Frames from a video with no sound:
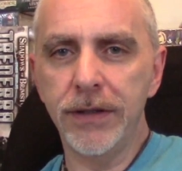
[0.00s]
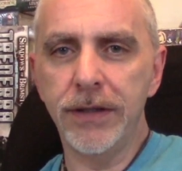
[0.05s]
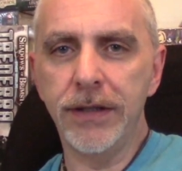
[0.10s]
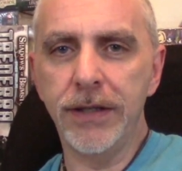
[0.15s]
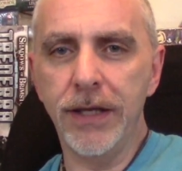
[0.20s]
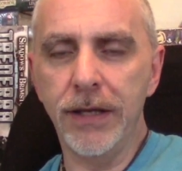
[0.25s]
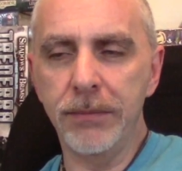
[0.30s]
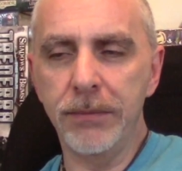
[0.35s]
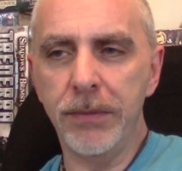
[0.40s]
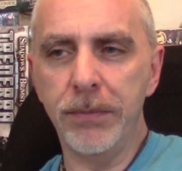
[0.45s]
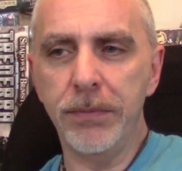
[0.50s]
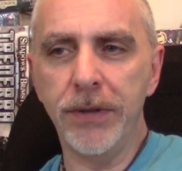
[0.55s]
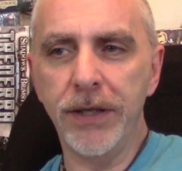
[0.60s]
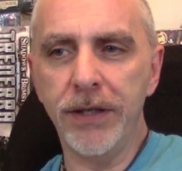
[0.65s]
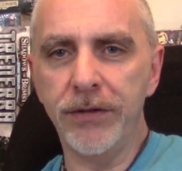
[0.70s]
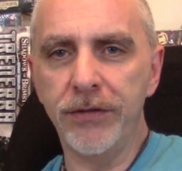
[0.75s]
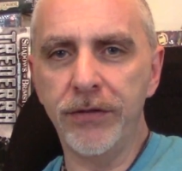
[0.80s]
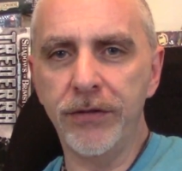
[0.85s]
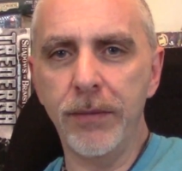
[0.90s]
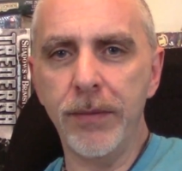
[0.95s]
can be
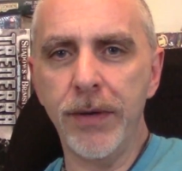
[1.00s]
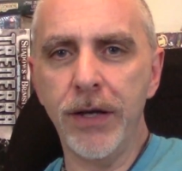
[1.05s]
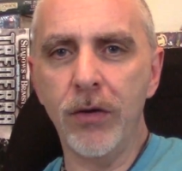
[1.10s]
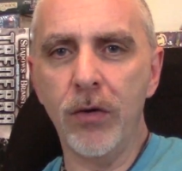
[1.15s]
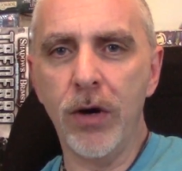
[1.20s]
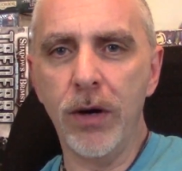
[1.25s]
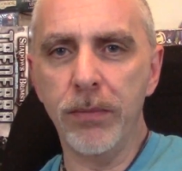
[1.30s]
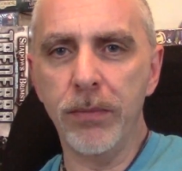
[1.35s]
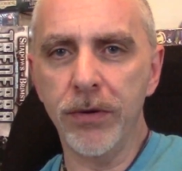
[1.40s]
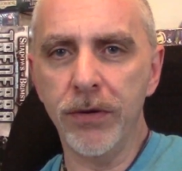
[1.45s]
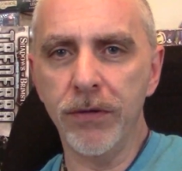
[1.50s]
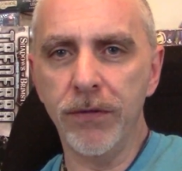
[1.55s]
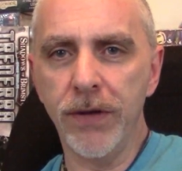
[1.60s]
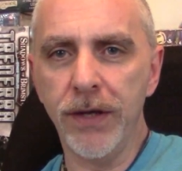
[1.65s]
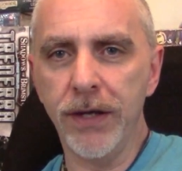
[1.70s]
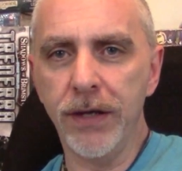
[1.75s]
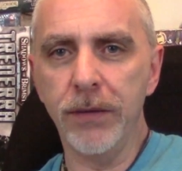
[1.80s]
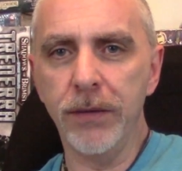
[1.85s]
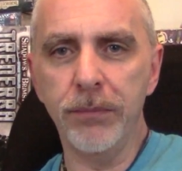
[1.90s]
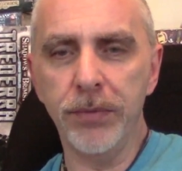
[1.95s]
played semi-cooperative,
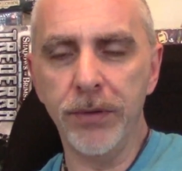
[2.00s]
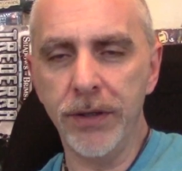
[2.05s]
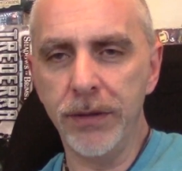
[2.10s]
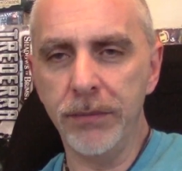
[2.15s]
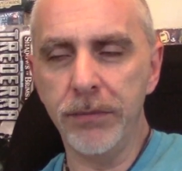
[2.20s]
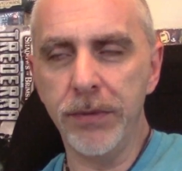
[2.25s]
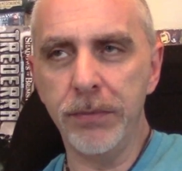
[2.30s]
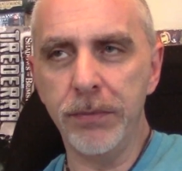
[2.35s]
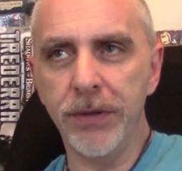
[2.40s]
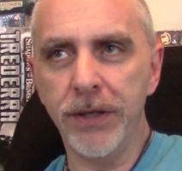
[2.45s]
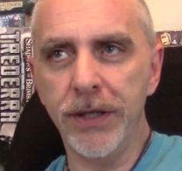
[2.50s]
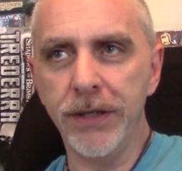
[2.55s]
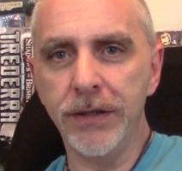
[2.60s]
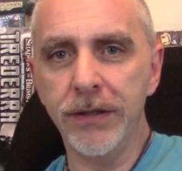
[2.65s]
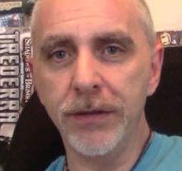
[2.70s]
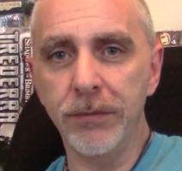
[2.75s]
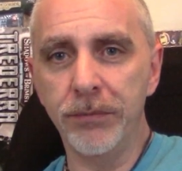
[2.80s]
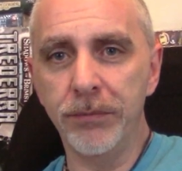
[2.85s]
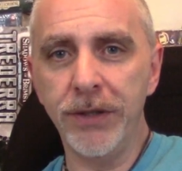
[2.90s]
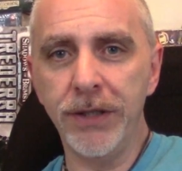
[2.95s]
and can be played
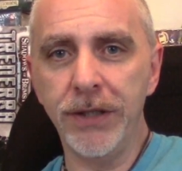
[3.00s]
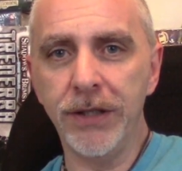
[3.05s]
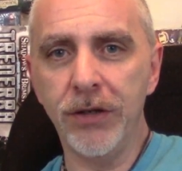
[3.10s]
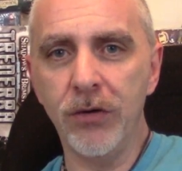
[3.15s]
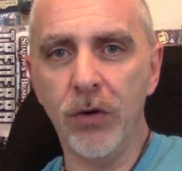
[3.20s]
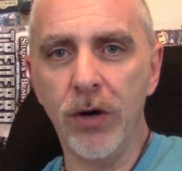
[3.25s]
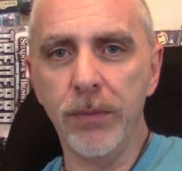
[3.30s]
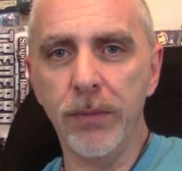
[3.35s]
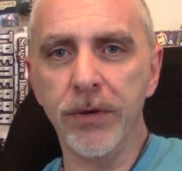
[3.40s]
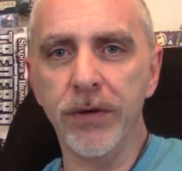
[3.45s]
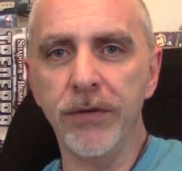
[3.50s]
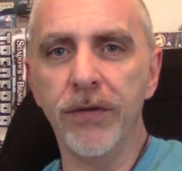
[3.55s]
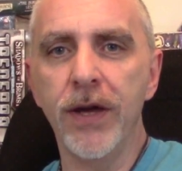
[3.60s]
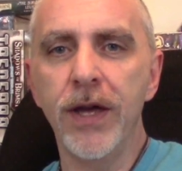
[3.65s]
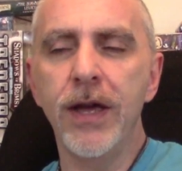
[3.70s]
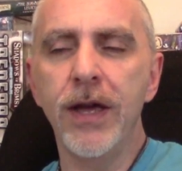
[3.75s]
completely cooperative.